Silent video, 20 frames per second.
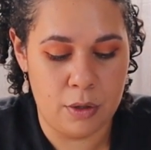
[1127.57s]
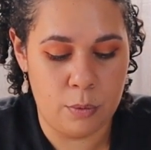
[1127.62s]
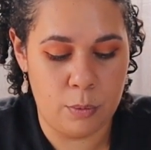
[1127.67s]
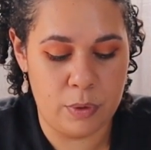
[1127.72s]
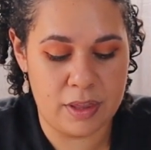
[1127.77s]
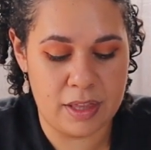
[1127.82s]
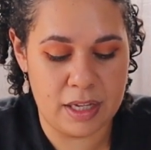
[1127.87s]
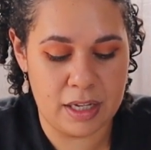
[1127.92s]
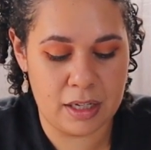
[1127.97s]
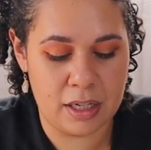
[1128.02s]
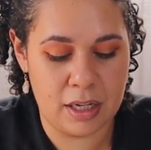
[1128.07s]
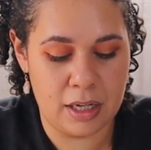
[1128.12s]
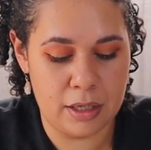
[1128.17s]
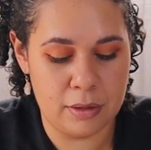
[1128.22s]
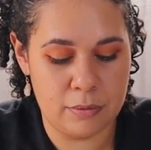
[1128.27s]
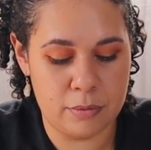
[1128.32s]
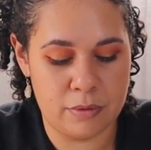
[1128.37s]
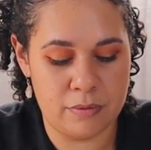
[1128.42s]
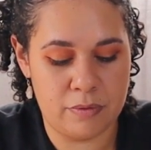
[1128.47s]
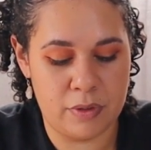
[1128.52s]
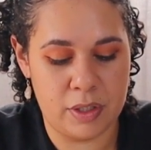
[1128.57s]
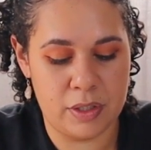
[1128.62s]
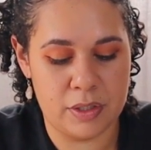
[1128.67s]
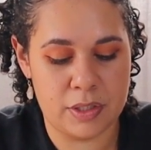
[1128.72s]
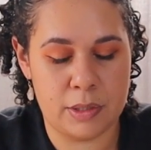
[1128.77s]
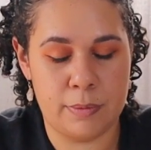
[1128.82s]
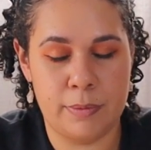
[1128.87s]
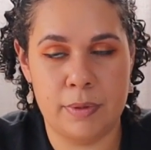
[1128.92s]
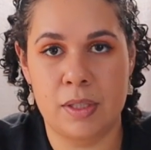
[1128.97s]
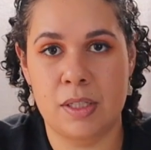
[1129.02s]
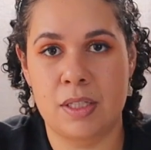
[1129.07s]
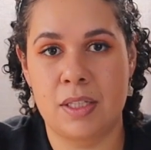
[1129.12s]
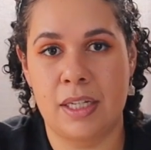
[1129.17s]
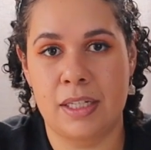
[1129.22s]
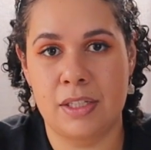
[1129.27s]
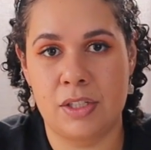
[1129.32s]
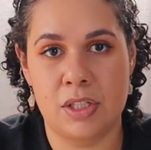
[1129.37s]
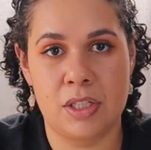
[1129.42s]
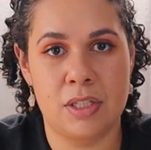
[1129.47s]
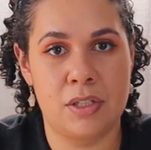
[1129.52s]
With that card reversed, Spirit's
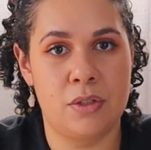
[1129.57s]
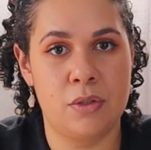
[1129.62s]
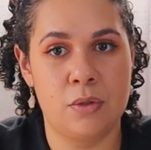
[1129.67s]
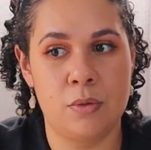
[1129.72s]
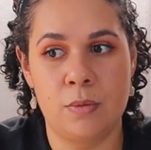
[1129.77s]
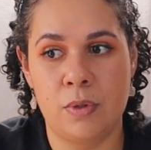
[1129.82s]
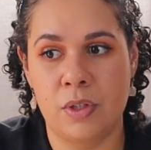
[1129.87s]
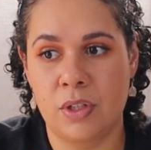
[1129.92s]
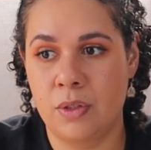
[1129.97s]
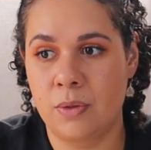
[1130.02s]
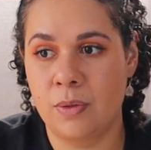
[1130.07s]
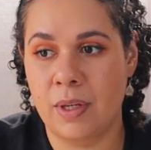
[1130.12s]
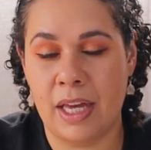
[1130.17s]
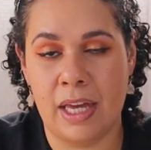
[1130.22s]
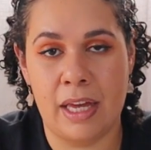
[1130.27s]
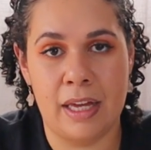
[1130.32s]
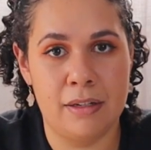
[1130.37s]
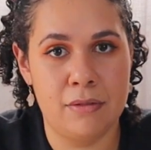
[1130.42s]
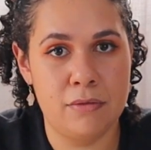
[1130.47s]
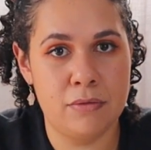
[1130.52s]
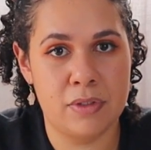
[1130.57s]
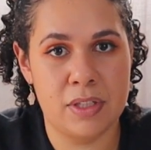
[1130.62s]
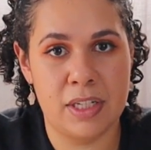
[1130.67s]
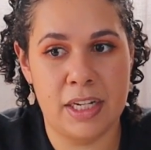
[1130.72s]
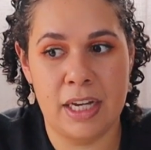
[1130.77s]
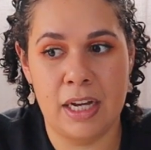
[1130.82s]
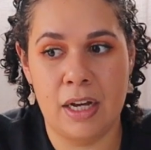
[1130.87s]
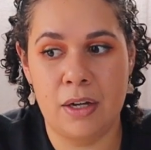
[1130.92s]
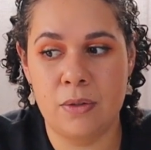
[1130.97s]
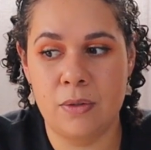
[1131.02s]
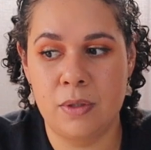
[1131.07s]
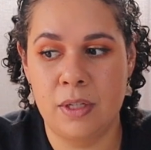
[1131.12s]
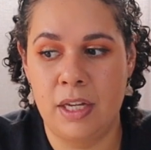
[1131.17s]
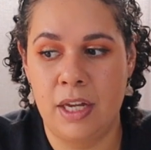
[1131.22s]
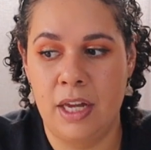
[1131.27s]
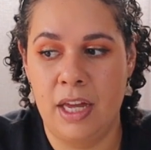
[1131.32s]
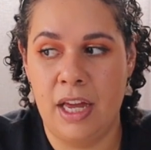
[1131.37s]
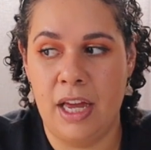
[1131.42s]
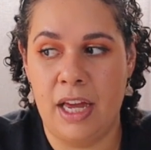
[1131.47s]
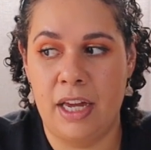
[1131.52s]
like, just do what you can for now
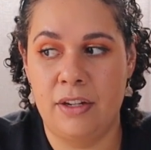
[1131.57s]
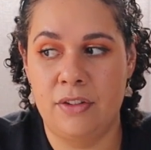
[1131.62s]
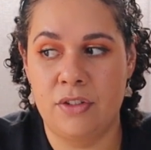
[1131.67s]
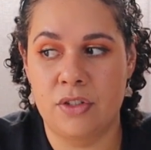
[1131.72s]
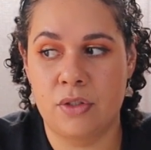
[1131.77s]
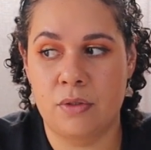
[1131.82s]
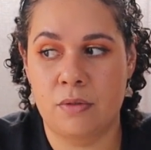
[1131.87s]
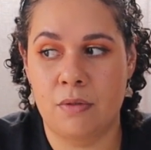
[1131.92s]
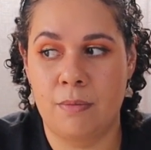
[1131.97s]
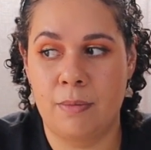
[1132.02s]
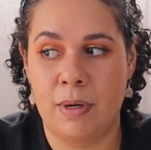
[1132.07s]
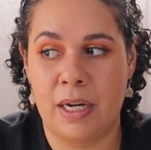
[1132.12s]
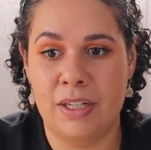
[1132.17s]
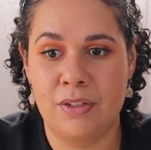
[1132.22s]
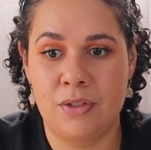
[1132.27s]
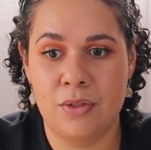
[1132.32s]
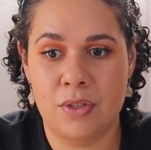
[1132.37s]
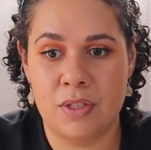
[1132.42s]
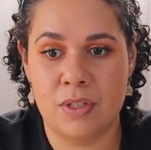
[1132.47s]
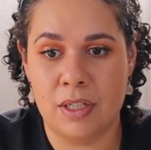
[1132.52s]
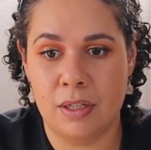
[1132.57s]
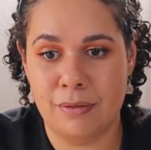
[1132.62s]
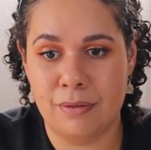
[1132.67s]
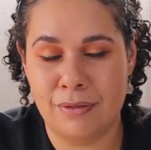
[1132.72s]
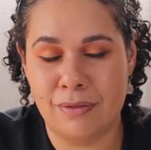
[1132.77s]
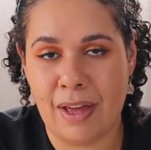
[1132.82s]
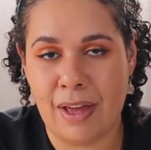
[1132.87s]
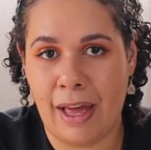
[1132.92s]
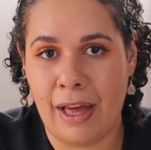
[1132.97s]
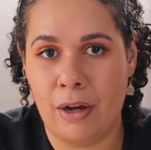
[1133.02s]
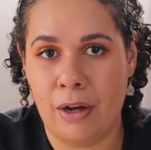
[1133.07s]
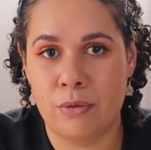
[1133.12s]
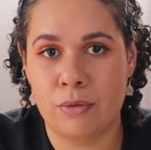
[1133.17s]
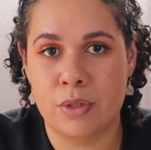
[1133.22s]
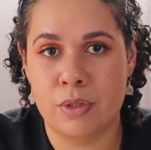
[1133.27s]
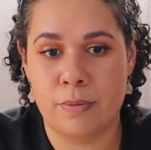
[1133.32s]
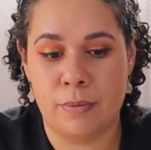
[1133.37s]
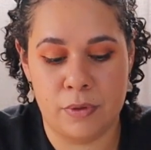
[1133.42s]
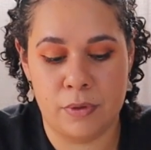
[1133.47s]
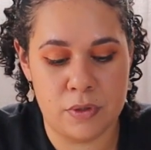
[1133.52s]
and just remind yourself of how
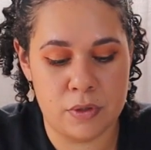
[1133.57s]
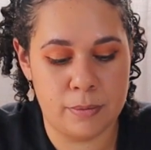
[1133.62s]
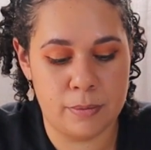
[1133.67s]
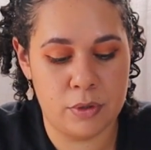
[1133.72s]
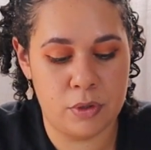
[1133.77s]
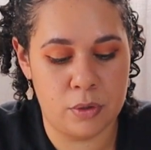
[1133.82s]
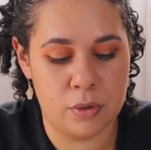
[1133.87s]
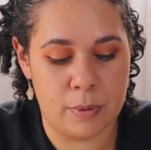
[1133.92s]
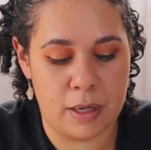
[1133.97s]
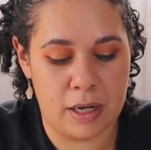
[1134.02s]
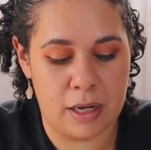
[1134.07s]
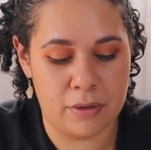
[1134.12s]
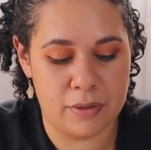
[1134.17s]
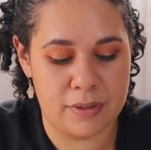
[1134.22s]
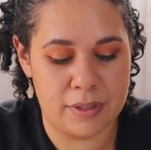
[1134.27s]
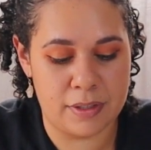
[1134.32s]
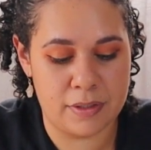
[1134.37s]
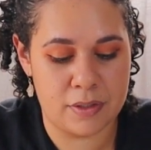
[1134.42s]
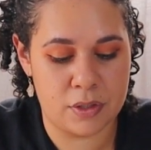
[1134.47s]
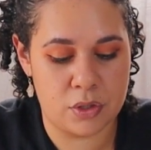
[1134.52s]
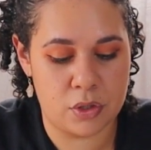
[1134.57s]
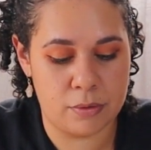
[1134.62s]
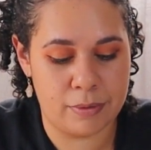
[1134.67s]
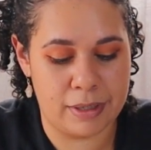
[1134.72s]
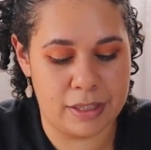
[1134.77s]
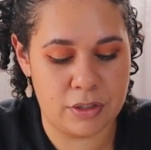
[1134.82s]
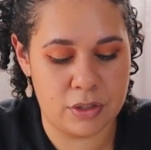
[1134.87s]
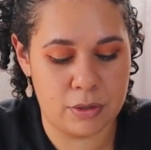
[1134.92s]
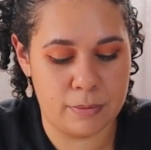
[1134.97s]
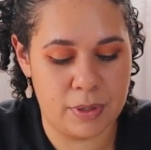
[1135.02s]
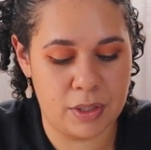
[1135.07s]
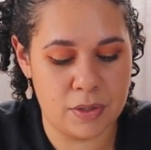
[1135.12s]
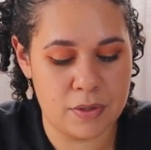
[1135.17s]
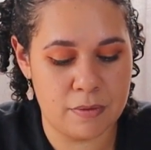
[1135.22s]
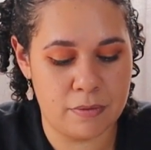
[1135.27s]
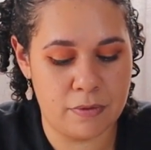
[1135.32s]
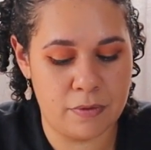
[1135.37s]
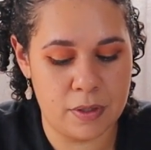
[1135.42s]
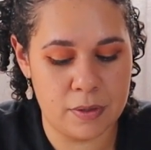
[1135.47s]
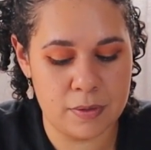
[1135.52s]
responsible you are in this situation, because
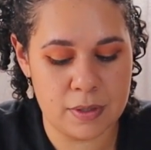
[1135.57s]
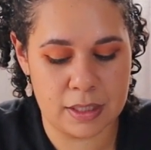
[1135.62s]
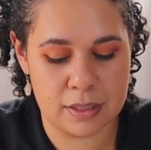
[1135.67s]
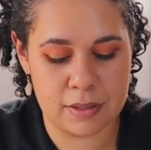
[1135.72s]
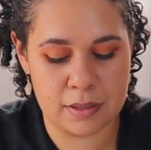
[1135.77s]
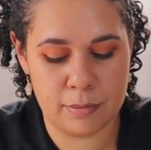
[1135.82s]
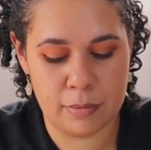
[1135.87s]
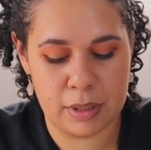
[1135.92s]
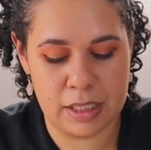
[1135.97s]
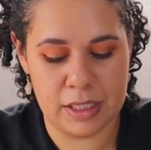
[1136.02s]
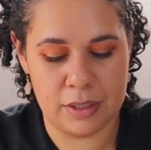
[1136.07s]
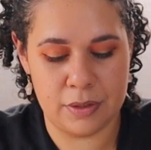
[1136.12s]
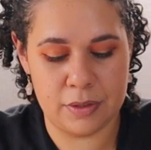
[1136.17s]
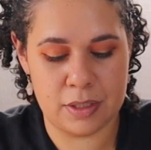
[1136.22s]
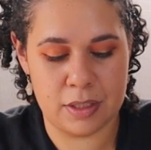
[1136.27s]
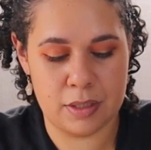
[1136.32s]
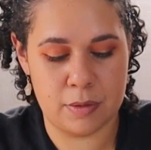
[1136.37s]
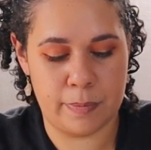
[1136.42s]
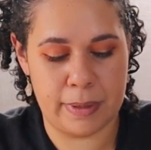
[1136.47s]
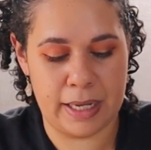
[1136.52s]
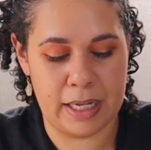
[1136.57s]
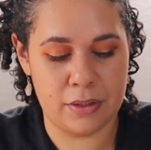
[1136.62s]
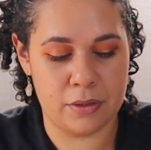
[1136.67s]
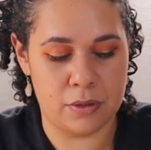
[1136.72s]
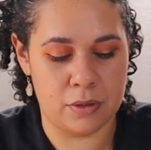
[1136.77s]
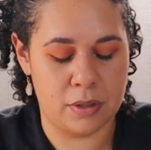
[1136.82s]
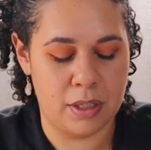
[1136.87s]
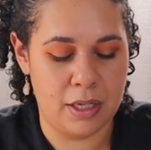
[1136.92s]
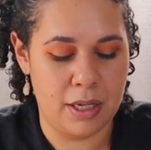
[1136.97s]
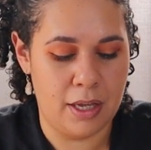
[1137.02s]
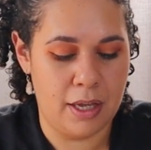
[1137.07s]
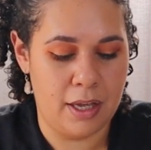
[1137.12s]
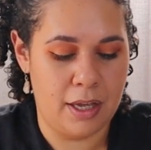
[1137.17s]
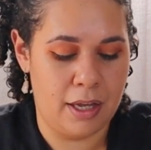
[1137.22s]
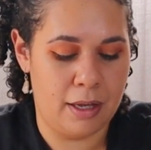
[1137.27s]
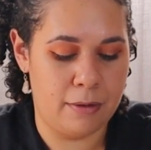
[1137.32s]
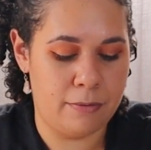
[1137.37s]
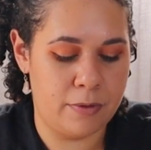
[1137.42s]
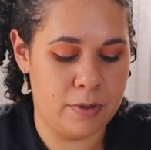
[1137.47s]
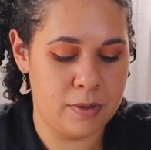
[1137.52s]
it feels like somebody else's battle.
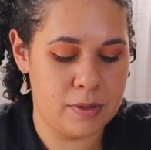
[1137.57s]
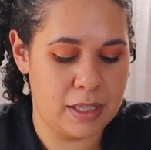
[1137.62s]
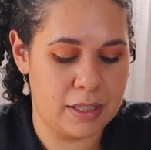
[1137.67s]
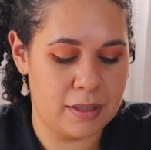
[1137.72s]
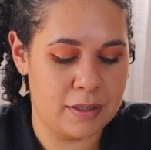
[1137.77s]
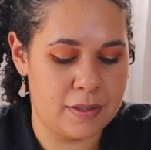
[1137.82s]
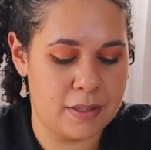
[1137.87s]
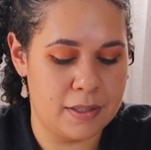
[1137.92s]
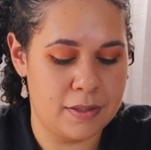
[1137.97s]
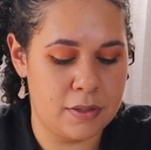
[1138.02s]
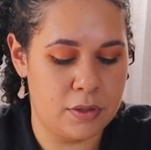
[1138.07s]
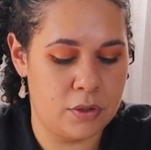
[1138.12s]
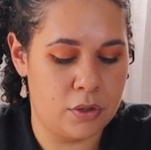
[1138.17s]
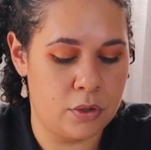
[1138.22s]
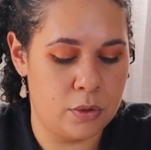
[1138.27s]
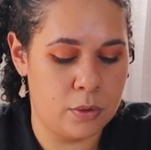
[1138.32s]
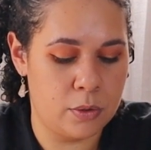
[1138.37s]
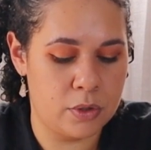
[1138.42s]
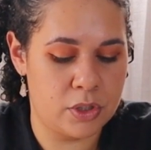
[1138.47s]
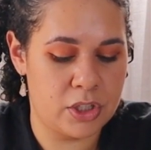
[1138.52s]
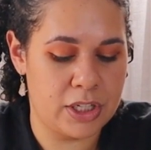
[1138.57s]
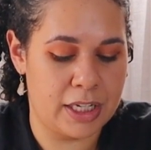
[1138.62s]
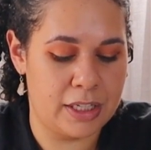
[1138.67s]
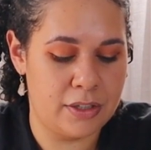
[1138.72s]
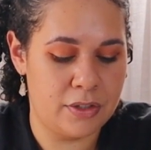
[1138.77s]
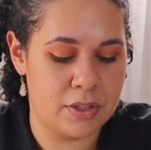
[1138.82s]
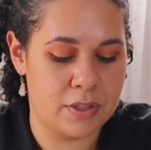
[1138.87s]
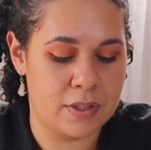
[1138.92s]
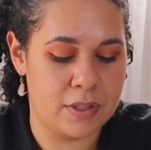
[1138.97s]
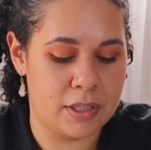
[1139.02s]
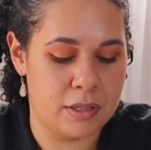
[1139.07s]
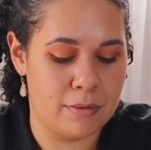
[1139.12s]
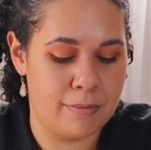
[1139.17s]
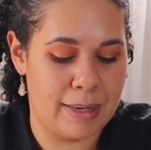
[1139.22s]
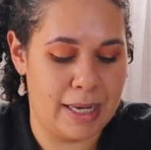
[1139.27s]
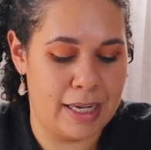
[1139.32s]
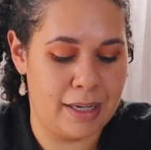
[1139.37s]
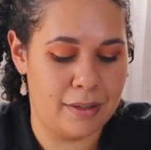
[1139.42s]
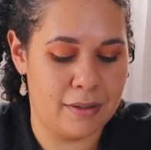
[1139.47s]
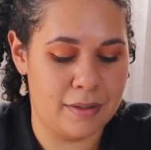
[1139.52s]
It feels like this isn't your changes to
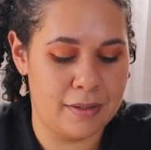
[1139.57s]
make.